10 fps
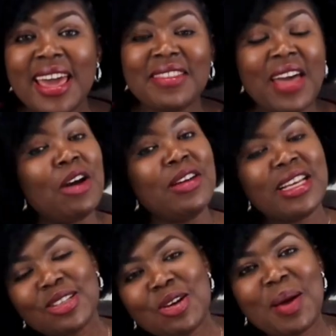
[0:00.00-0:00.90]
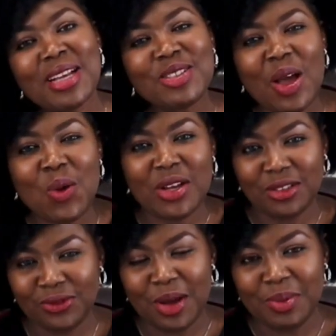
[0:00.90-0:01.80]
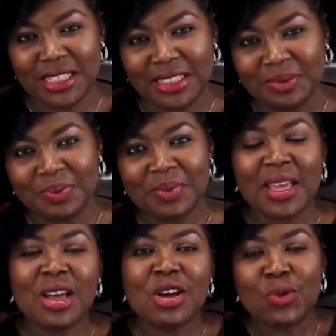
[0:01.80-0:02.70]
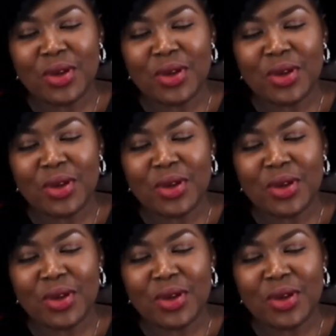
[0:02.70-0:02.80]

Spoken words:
Now, let's go back to our wealth formula. We